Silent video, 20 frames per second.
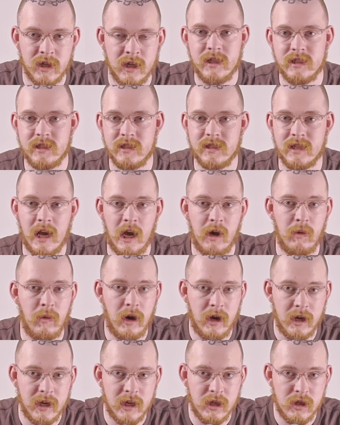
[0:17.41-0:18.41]
This is how
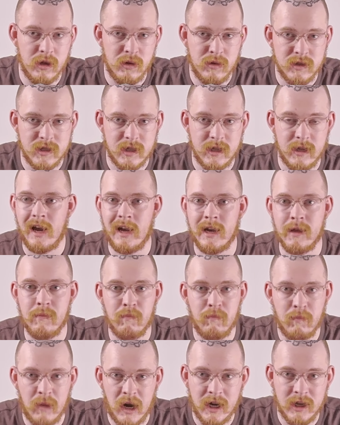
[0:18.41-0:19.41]
I use it, and it
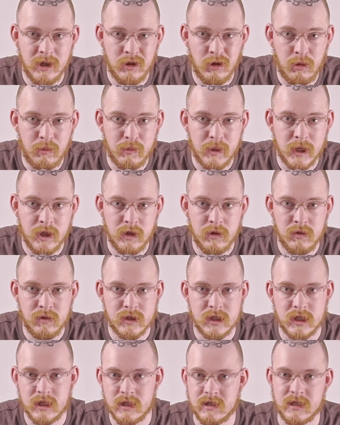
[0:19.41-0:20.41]
might not be
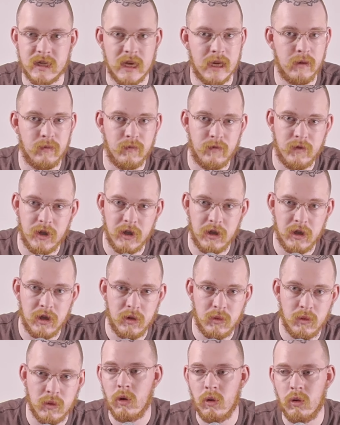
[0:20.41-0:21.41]
used the same for
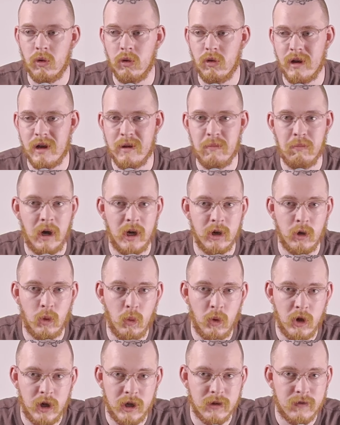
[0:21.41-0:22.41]
you, or it might not
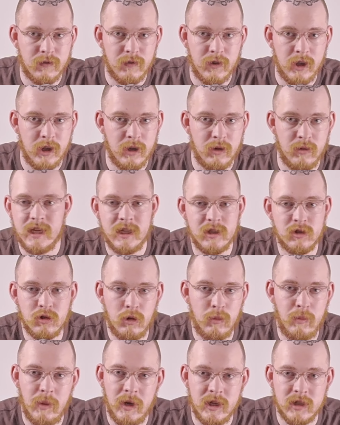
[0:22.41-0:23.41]
work for you. It's
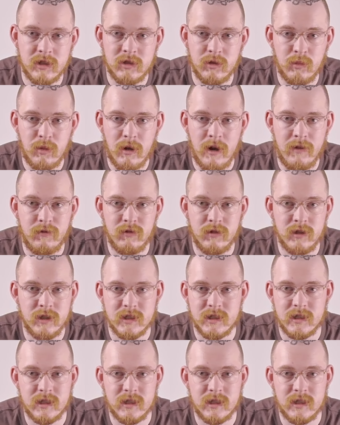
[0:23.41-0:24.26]
all personal preference.